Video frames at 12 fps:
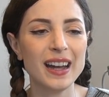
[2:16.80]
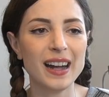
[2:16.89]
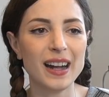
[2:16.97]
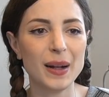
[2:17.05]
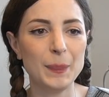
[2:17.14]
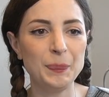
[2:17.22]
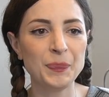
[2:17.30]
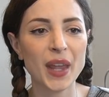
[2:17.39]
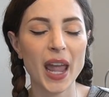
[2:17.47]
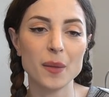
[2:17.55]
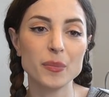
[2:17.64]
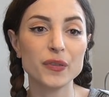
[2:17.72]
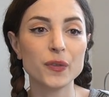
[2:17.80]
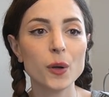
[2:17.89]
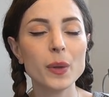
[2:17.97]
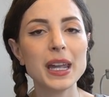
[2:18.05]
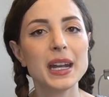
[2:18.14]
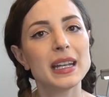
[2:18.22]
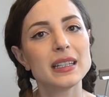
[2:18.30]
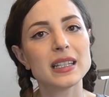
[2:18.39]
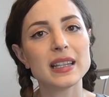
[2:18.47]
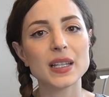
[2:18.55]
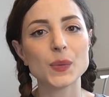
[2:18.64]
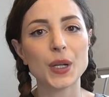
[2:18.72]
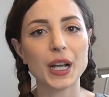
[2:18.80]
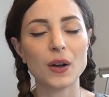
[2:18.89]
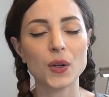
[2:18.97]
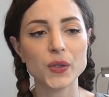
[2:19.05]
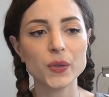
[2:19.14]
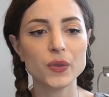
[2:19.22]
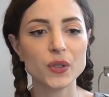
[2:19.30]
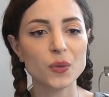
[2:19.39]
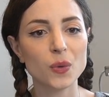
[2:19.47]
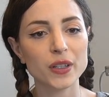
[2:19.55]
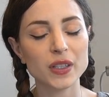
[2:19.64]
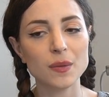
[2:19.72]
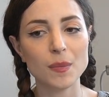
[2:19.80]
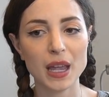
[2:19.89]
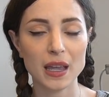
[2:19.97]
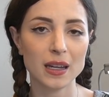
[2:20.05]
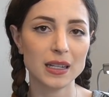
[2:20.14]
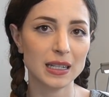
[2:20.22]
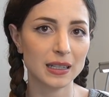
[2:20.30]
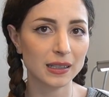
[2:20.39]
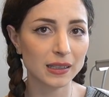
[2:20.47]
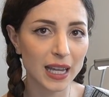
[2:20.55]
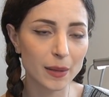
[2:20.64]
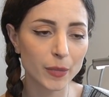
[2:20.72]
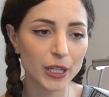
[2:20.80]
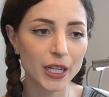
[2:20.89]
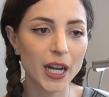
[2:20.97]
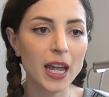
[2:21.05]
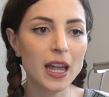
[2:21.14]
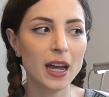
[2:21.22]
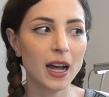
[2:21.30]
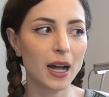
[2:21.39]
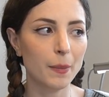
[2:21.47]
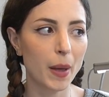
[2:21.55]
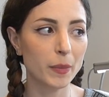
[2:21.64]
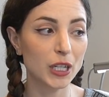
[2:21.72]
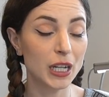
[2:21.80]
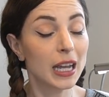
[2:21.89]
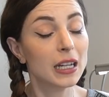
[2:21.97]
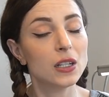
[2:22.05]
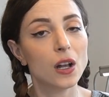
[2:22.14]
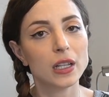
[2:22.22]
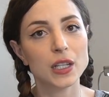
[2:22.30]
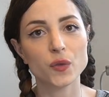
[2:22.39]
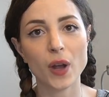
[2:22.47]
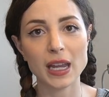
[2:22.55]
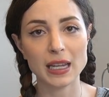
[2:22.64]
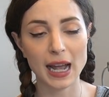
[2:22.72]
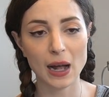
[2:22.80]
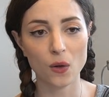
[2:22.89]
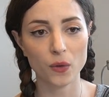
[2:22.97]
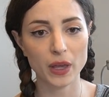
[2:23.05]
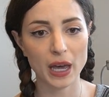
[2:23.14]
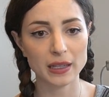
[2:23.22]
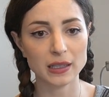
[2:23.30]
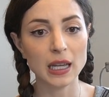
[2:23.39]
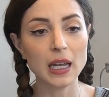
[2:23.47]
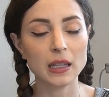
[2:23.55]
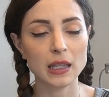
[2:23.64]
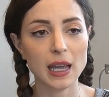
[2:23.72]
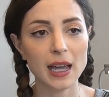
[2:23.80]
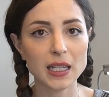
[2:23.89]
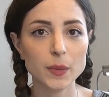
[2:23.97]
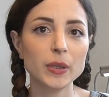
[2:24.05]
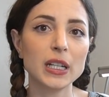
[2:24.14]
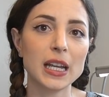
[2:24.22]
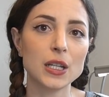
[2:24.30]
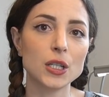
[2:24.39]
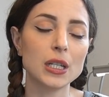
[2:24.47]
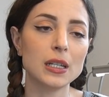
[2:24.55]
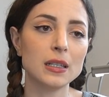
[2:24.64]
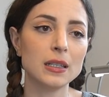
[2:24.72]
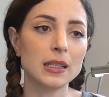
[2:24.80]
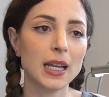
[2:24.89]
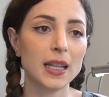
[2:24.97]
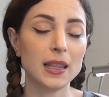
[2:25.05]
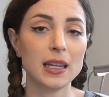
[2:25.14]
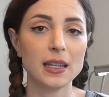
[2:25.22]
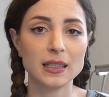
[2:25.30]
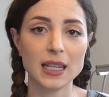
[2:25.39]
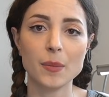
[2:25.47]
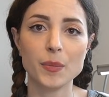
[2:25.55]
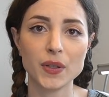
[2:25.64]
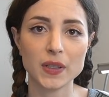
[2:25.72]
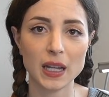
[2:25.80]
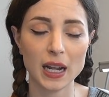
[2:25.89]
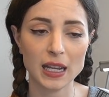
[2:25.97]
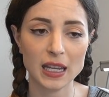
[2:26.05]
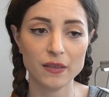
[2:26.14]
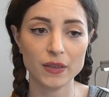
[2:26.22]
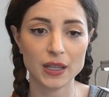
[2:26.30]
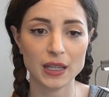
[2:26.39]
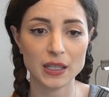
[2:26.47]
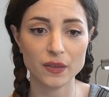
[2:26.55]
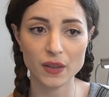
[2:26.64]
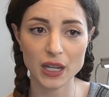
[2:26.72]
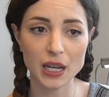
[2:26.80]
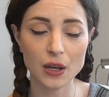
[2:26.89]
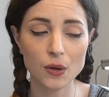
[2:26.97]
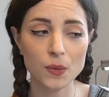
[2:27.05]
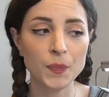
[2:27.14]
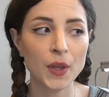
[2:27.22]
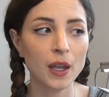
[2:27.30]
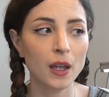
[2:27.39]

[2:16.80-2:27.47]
And before we get into this one, I also do want to make a disclaimer. I'm going to acknowledge right now that the explanations and the examples that I give in this video,